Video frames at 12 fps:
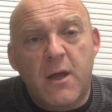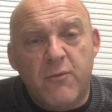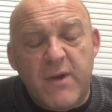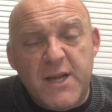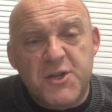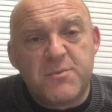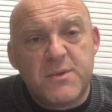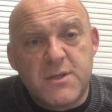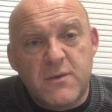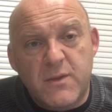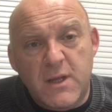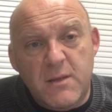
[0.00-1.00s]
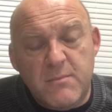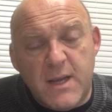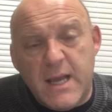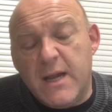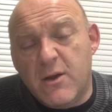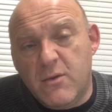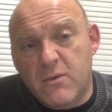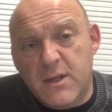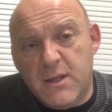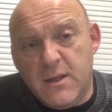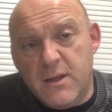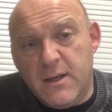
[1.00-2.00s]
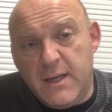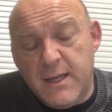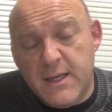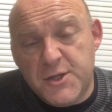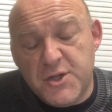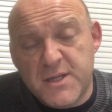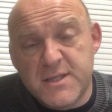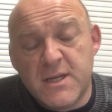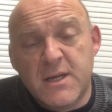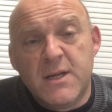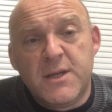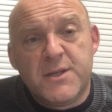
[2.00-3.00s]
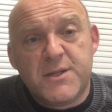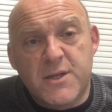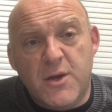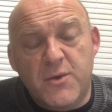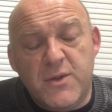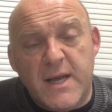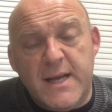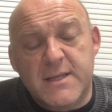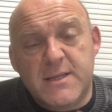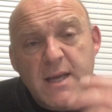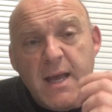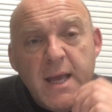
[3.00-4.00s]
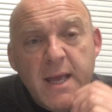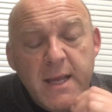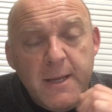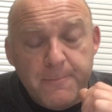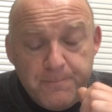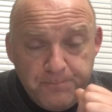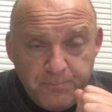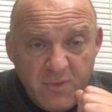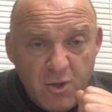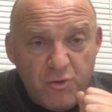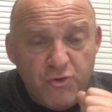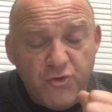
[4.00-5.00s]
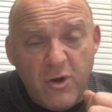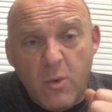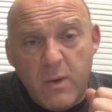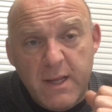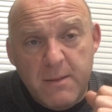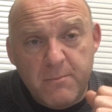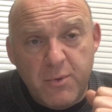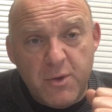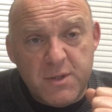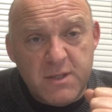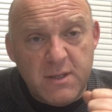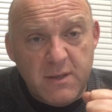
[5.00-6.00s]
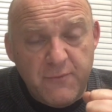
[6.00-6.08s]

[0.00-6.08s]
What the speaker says: arrangement of the mechanical linkages so that a control input,